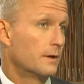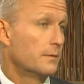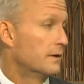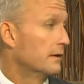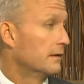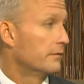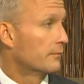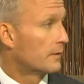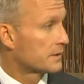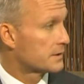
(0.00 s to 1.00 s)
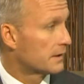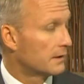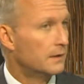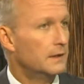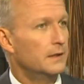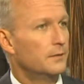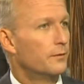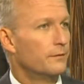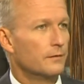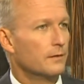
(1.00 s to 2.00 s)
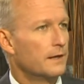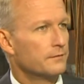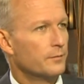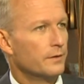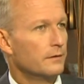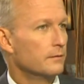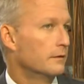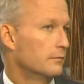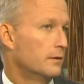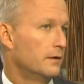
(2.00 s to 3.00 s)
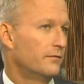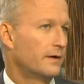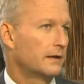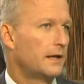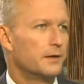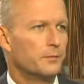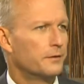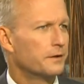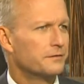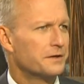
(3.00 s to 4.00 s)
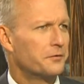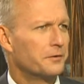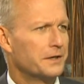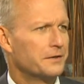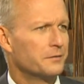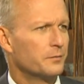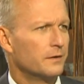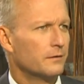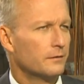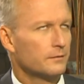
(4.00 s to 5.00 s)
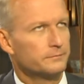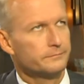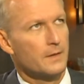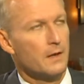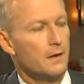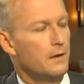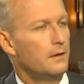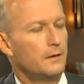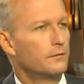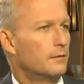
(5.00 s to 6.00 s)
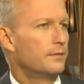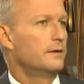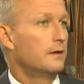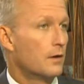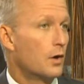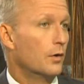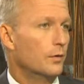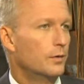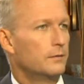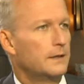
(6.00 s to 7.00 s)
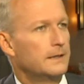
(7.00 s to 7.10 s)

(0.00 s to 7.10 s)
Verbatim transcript: already been leaving Russia. Brazil hasn't been doing as well. In fact, Latin America generally hasn't been doing as well. So I think now,